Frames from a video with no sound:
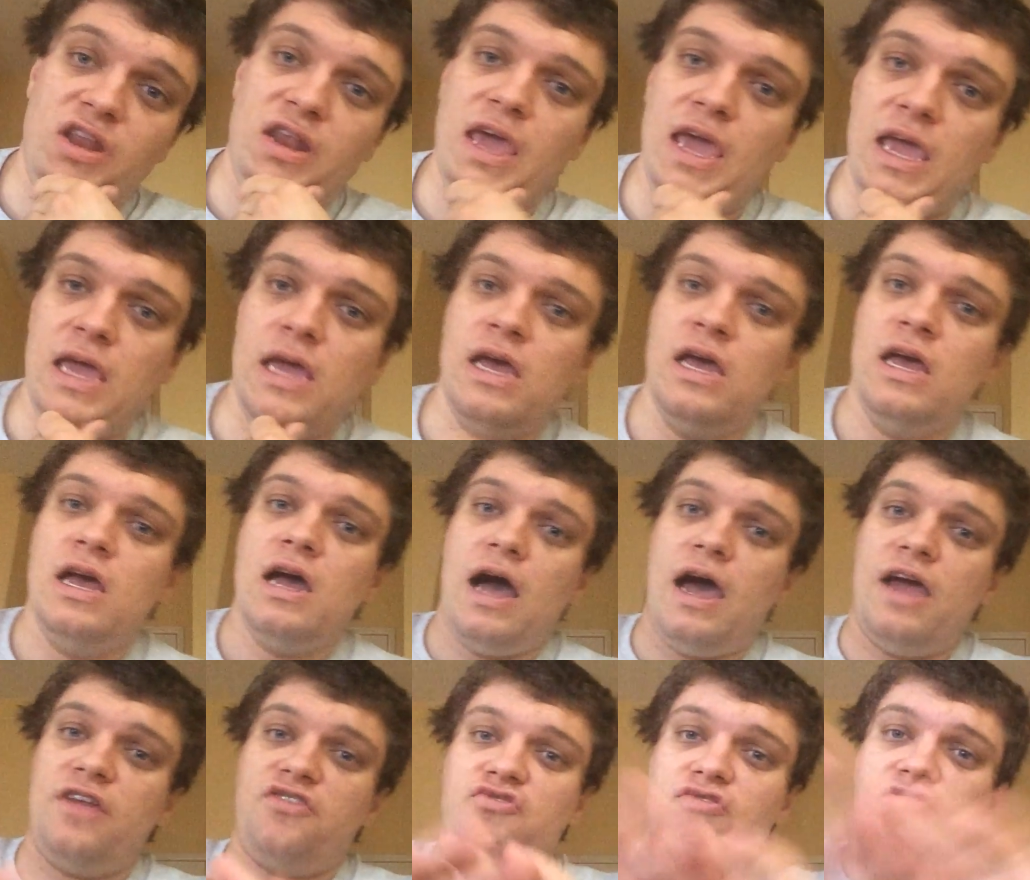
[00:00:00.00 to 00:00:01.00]
And hey,
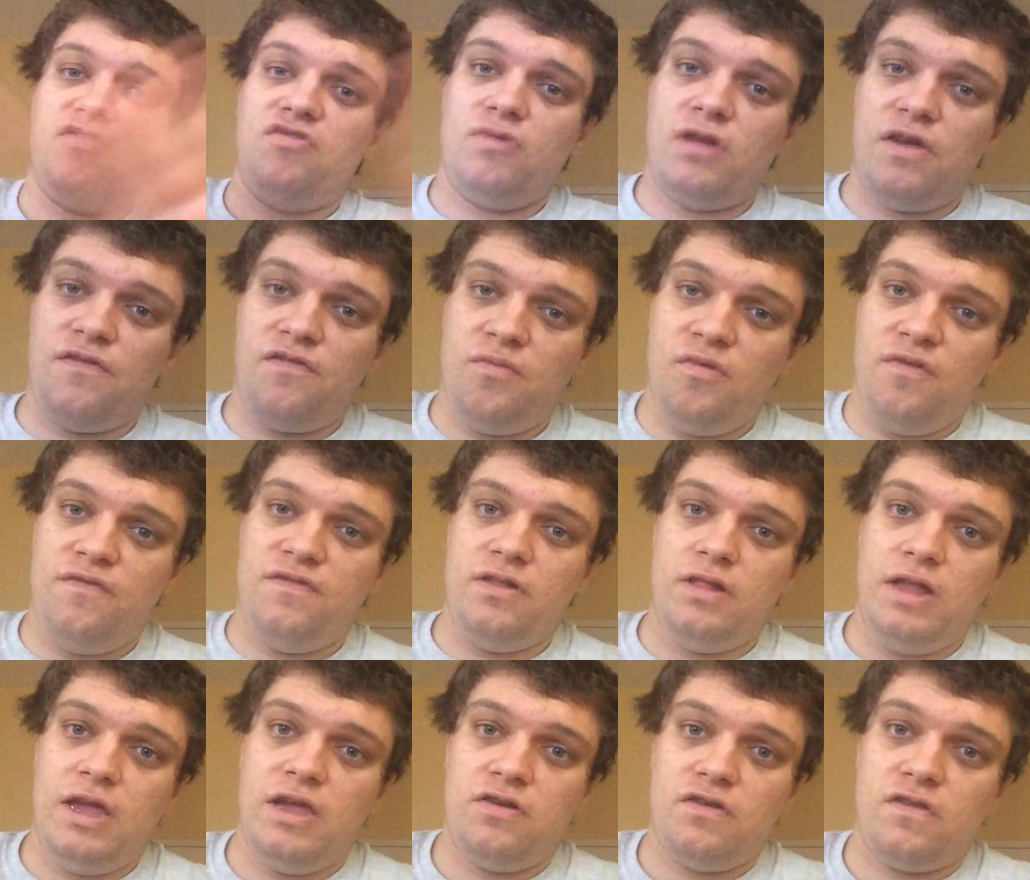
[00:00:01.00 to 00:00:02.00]
I trust whatever move the
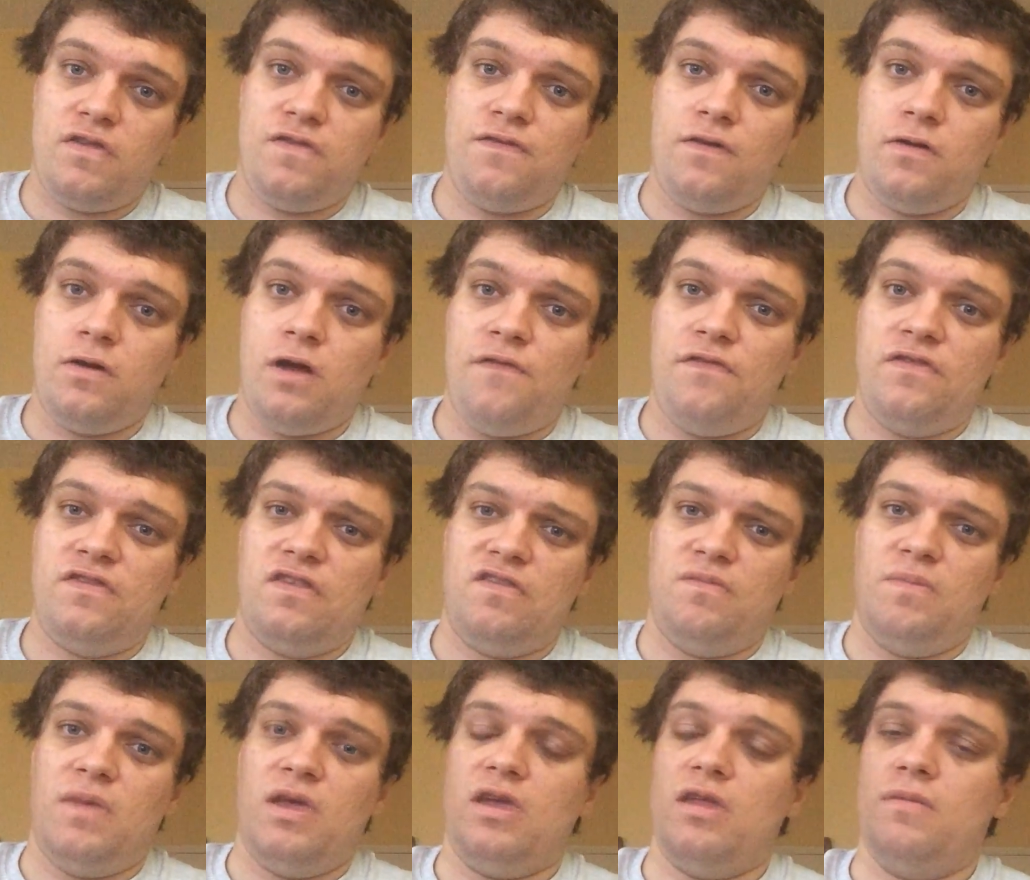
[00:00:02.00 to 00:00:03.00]
Lakers front office
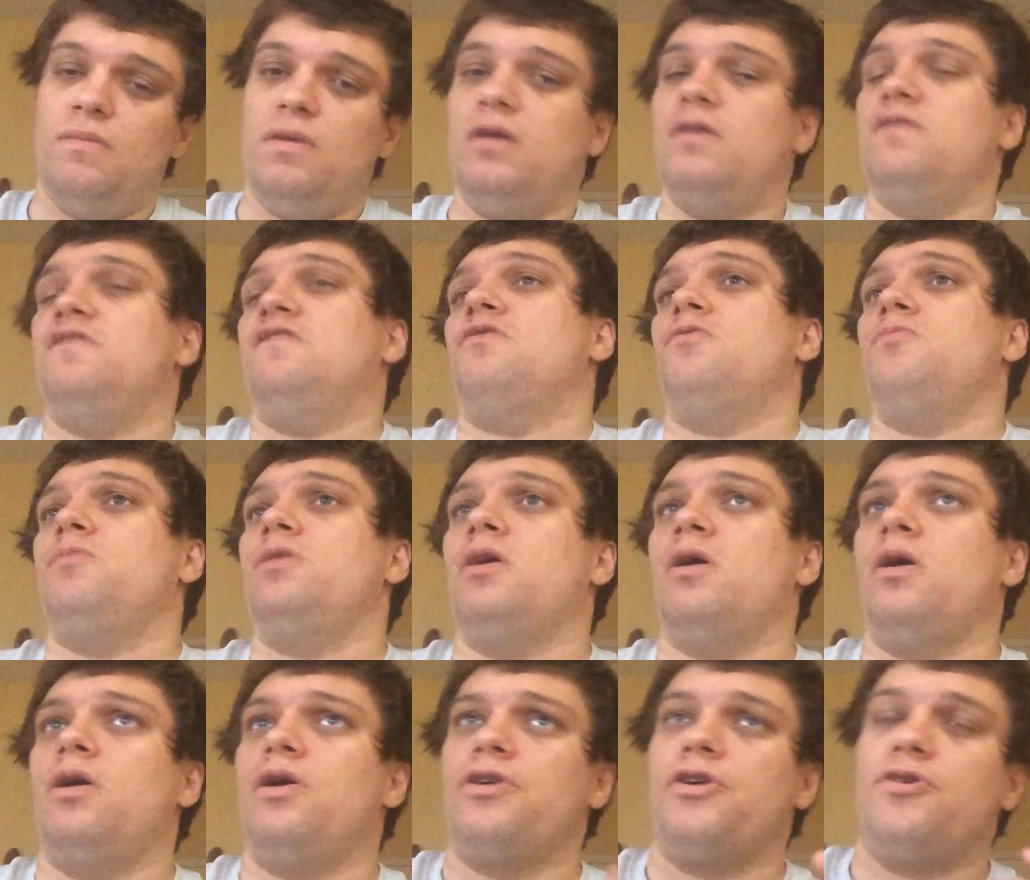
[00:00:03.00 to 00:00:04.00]
is making because, you know, we
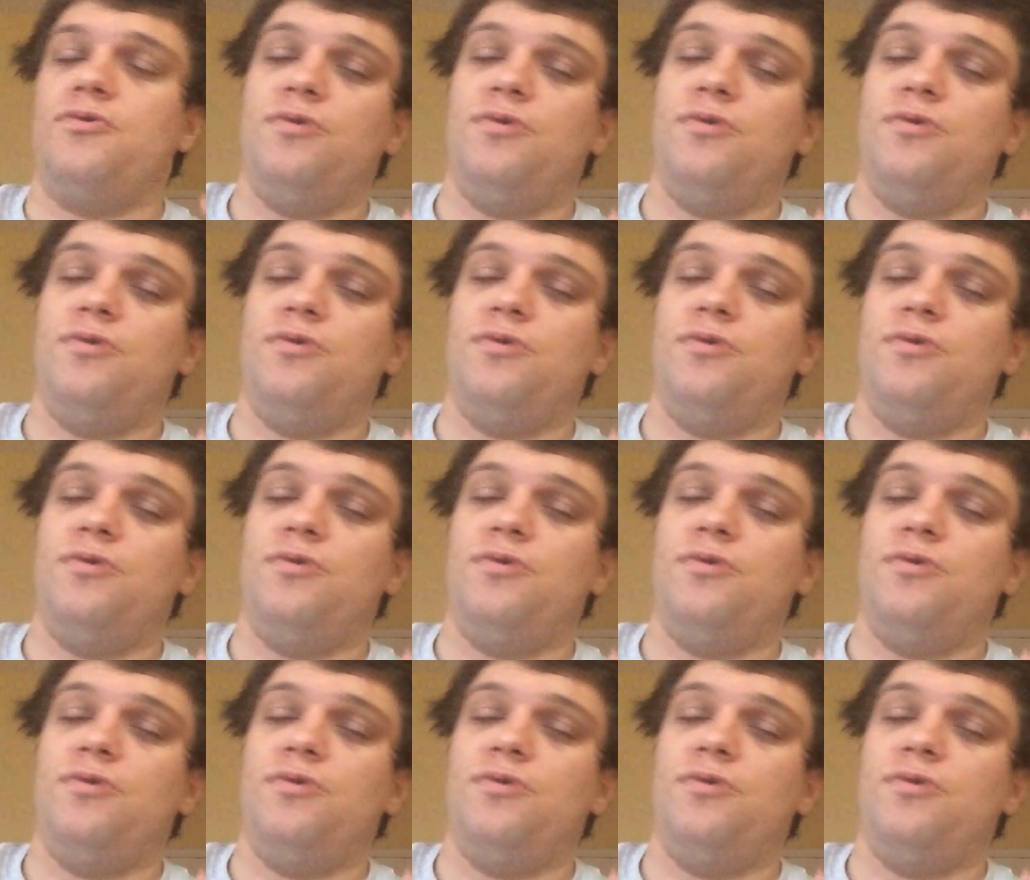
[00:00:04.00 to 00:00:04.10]
all are